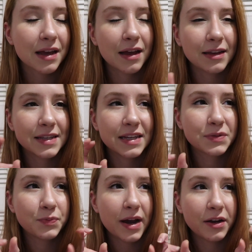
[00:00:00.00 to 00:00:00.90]
I say
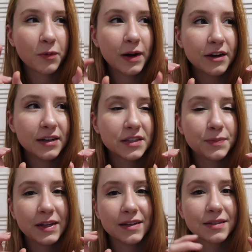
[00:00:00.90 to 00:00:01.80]
spread awareness
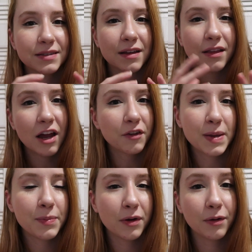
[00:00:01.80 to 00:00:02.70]
because a lot of
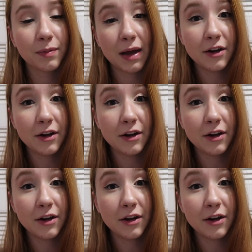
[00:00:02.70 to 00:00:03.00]
people,